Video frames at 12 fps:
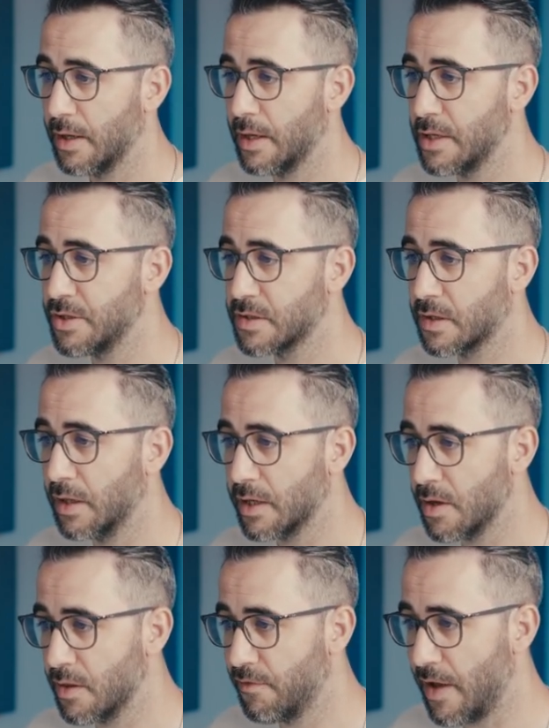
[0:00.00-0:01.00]
And I just
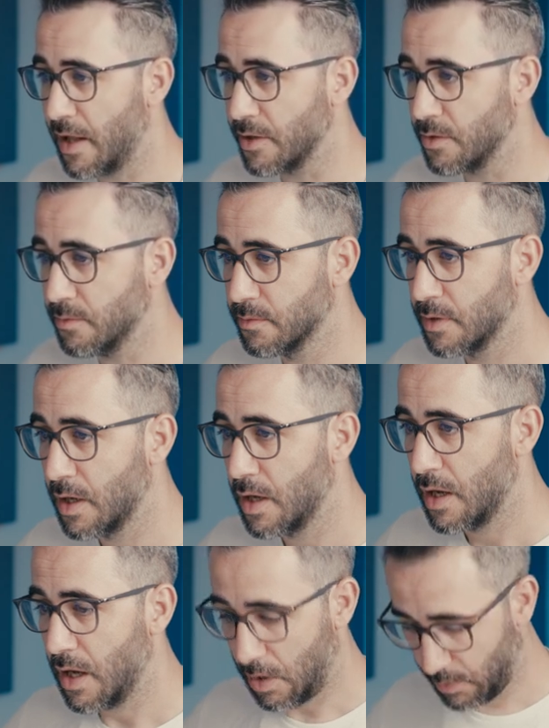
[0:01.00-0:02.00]
click on the value,
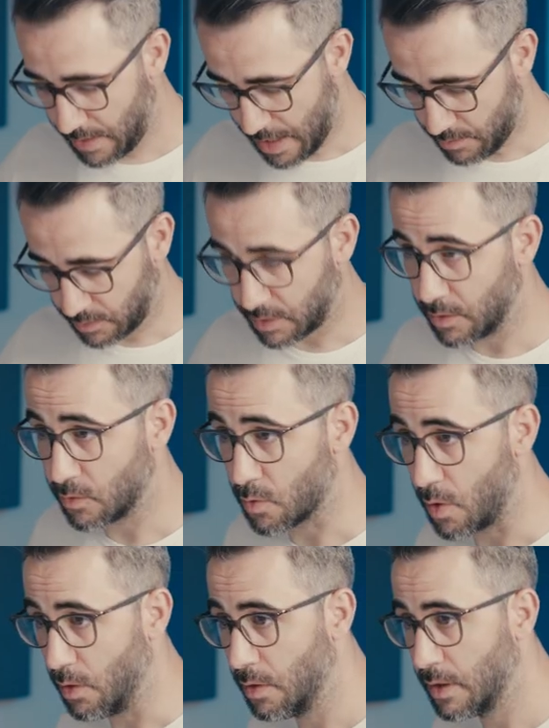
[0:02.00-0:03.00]
hold down
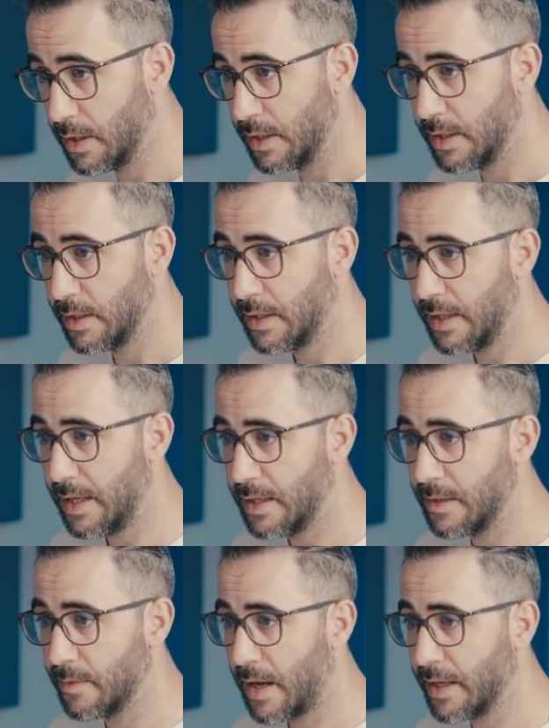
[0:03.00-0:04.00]
Control,
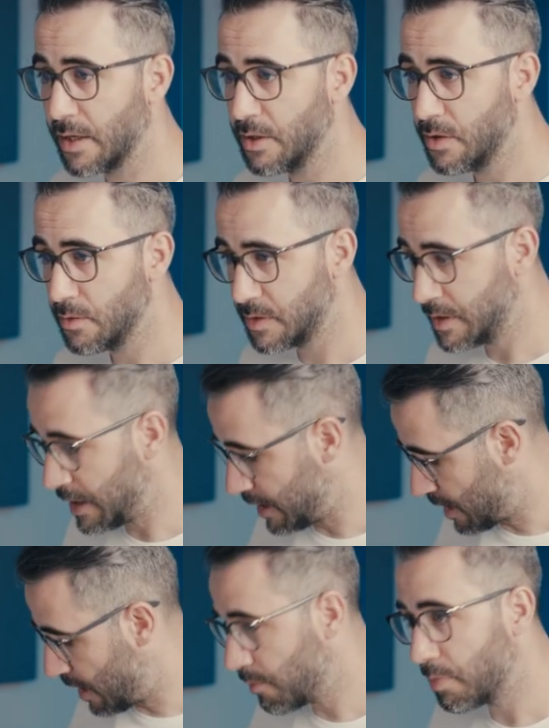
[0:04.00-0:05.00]
and I can use
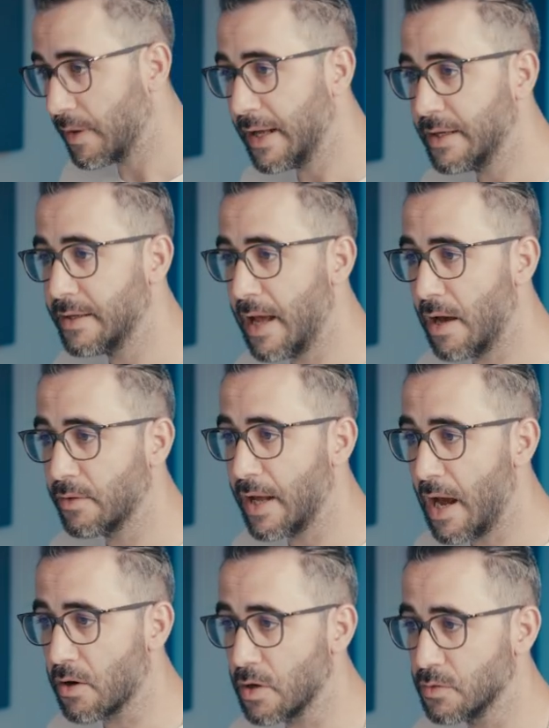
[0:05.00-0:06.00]
the up and down
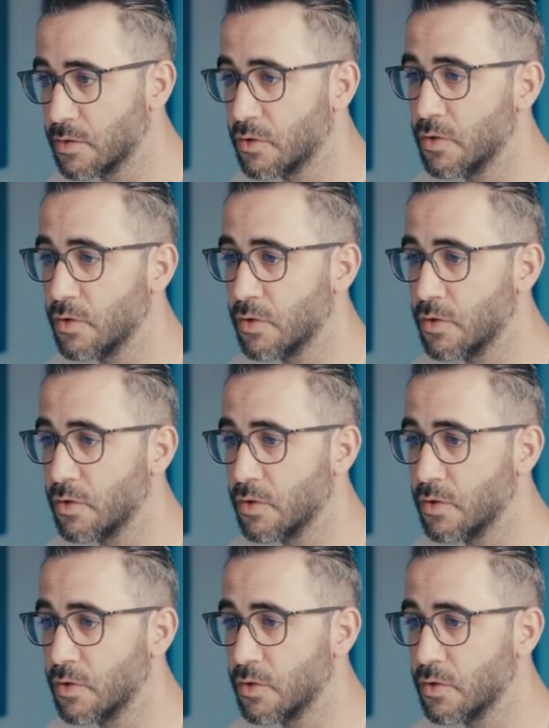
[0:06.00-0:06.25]
arrows